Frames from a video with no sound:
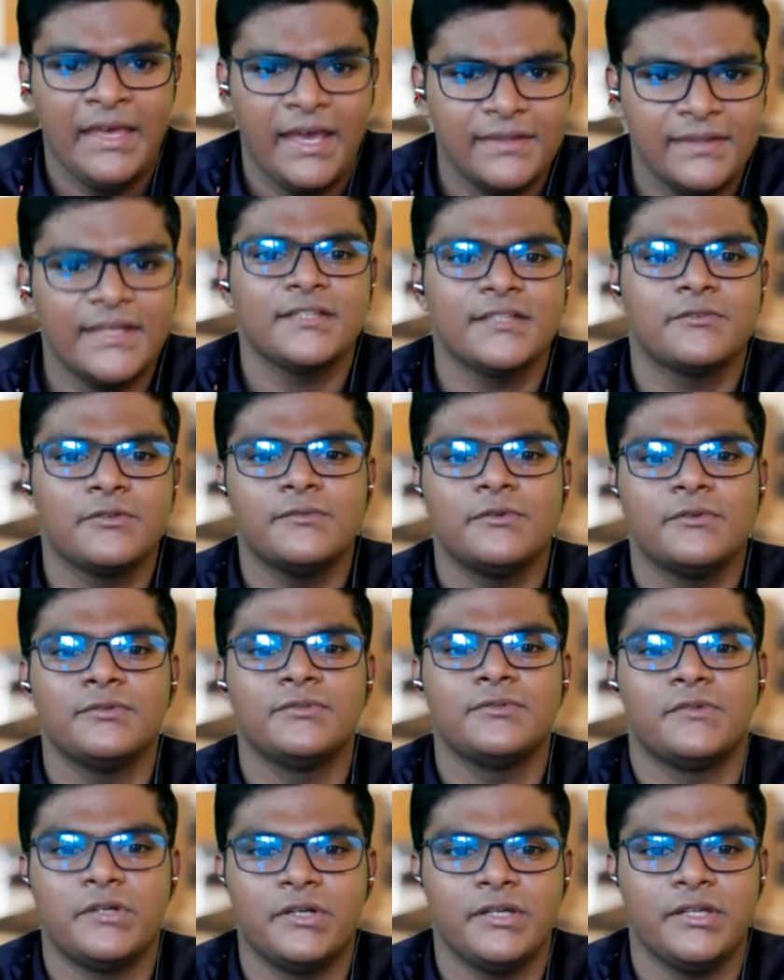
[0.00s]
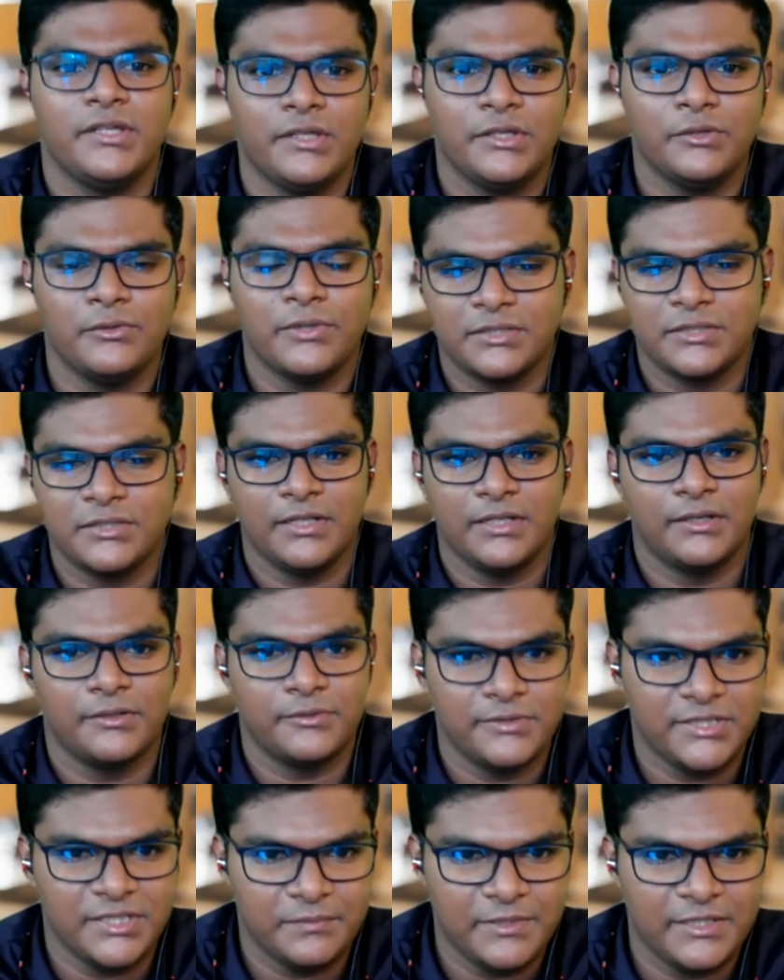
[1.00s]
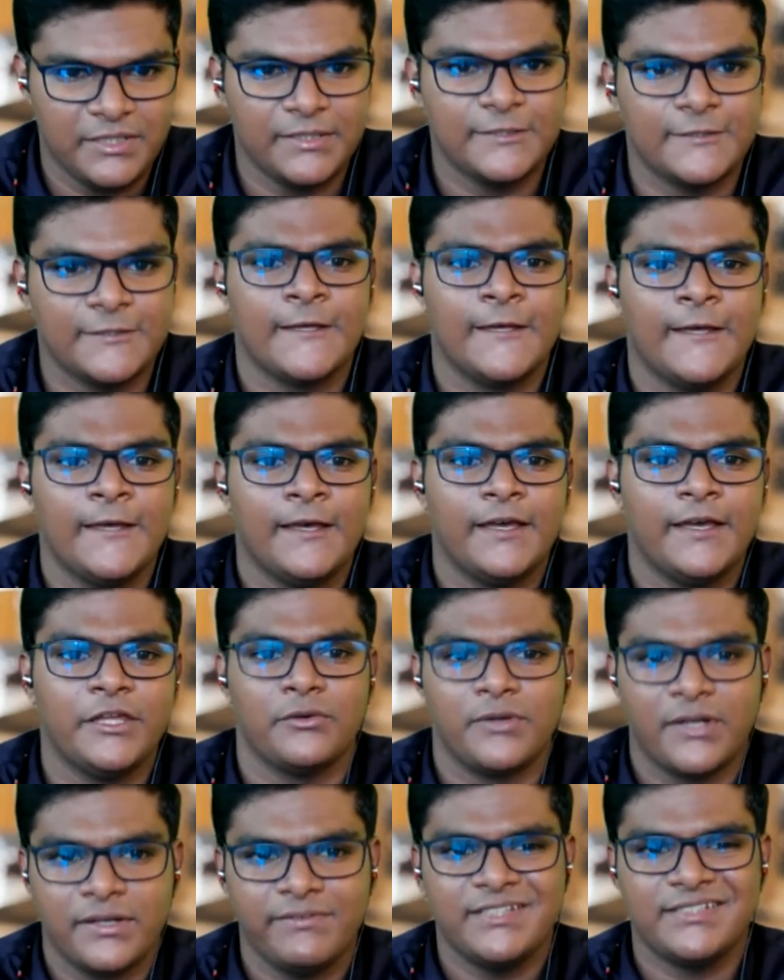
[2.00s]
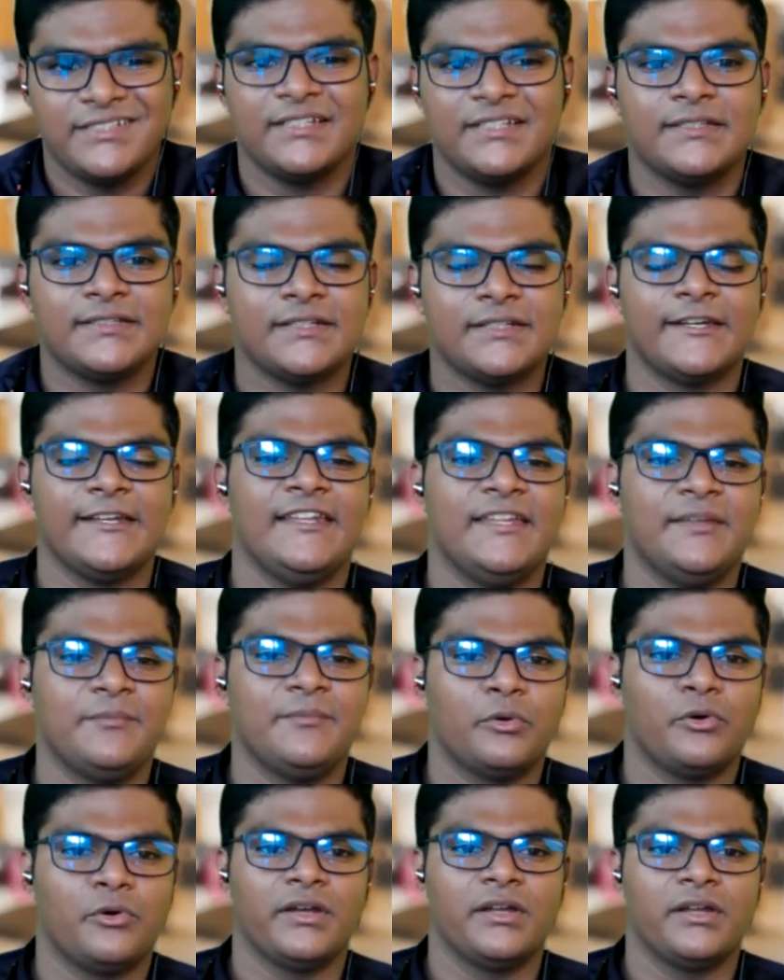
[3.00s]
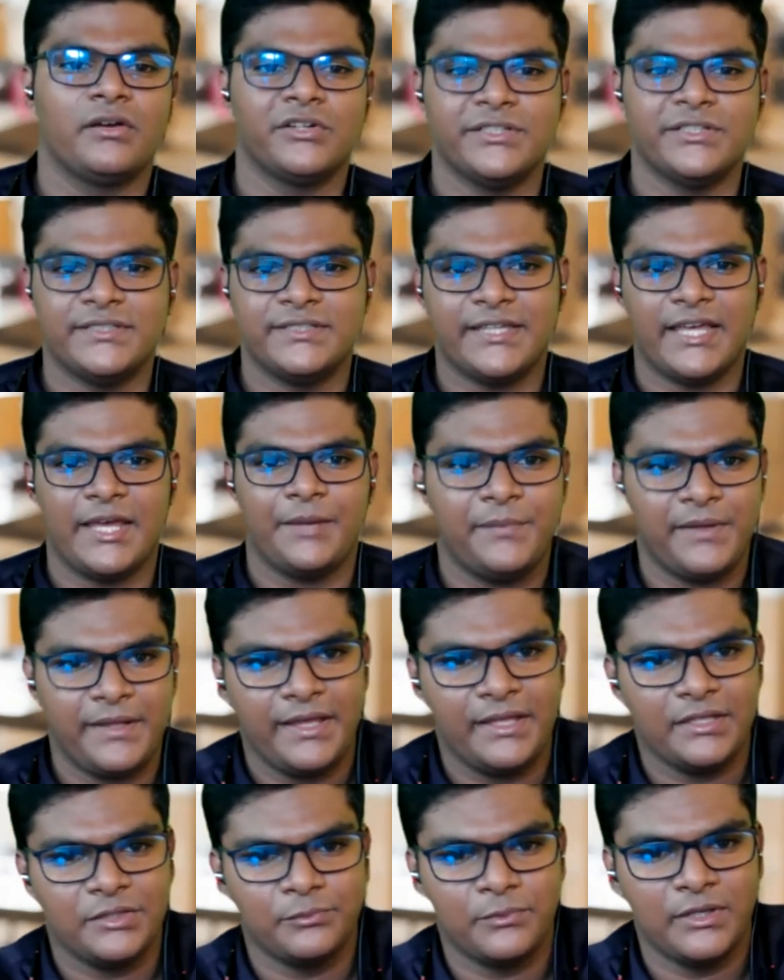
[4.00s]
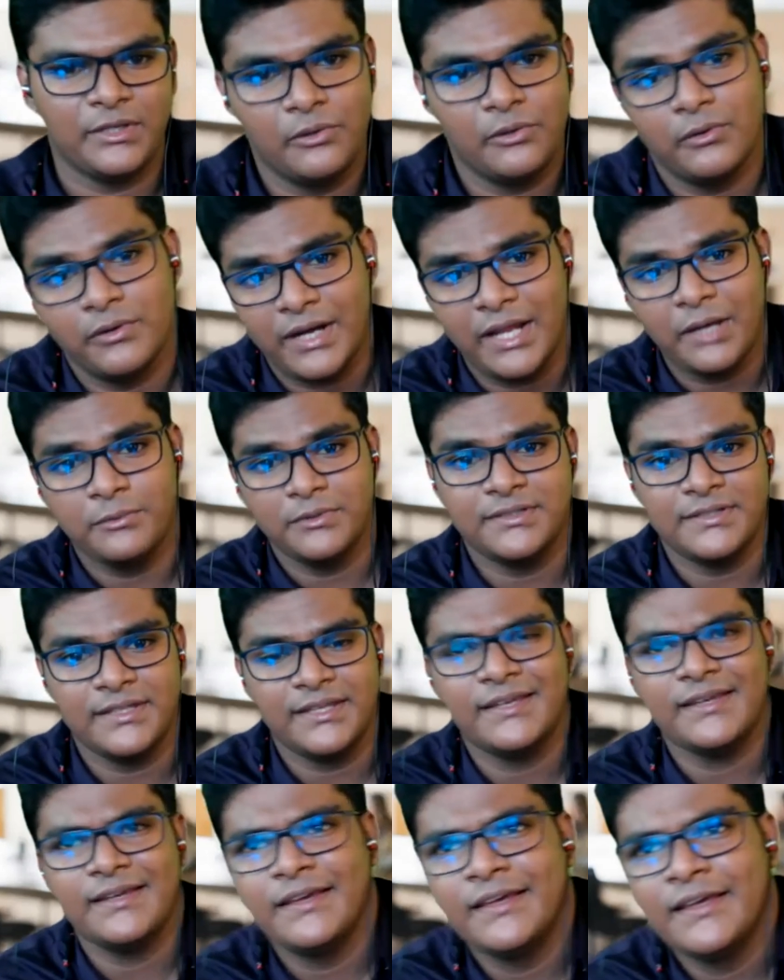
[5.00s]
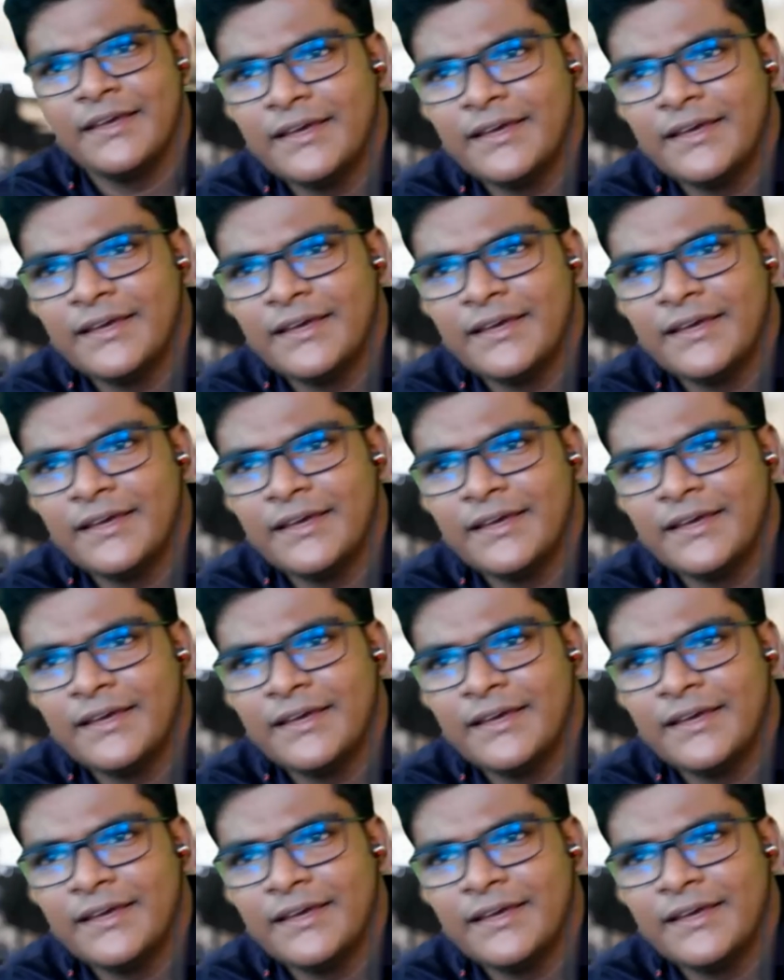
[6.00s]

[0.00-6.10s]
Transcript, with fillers: And that goes for you as well, Ruchi, because, you know, revision is a really important concept as well. Or I would say